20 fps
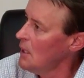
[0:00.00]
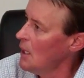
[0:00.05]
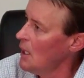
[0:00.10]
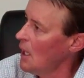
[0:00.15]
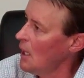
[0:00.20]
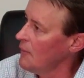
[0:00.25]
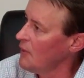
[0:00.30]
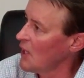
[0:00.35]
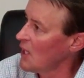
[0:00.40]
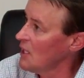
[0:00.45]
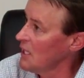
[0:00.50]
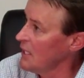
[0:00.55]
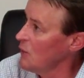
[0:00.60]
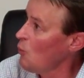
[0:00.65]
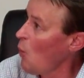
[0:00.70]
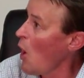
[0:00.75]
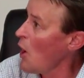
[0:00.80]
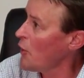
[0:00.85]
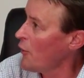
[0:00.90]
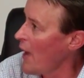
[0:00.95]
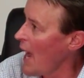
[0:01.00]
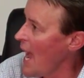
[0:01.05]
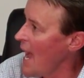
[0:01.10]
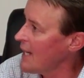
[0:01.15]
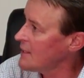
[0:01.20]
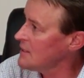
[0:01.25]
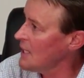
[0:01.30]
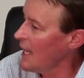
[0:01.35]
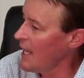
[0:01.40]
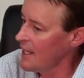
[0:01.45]
uh, the Clean Water
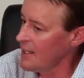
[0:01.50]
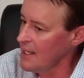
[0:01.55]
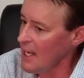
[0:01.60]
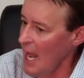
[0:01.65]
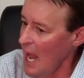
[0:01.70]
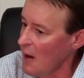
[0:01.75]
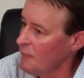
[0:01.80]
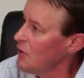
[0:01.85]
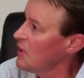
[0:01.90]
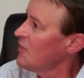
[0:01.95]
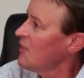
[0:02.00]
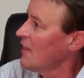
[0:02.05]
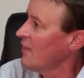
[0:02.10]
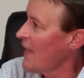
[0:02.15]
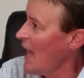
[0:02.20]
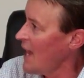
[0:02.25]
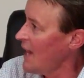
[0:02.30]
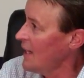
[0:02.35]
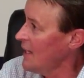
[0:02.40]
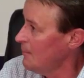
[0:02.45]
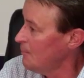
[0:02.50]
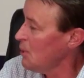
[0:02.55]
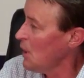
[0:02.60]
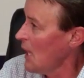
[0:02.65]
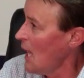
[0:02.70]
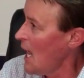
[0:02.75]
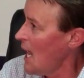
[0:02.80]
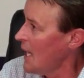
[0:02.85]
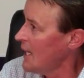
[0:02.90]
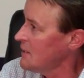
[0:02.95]
Act and everything that
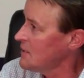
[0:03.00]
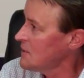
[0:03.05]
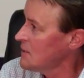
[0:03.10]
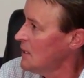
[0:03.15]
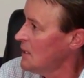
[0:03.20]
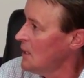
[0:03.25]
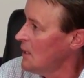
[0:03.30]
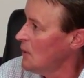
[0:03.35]
implies